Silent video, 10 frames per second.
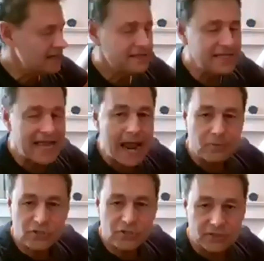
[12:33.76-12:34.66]
the
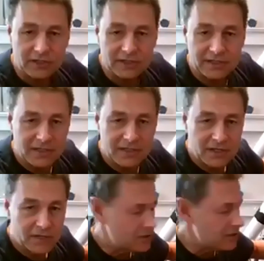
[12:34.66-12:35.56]
aperture.
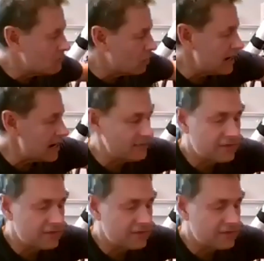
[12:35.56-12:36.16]
So the more,